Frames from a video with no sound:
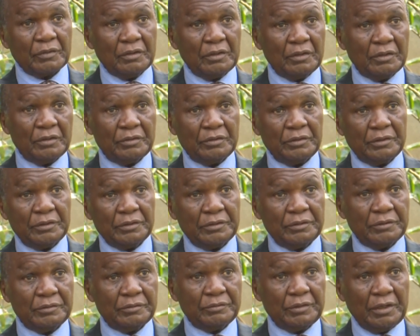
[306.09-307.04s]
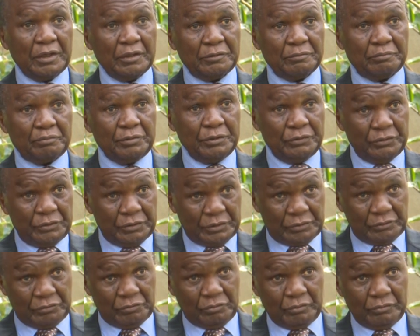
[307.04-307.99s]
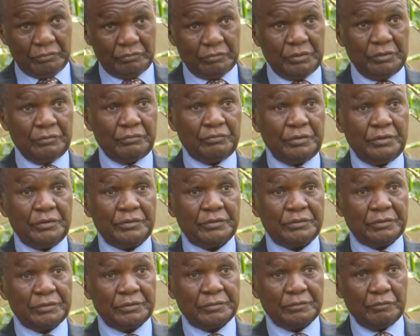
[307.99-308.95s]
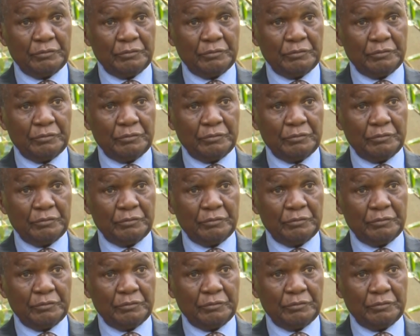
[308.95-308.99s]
and we had presidents of different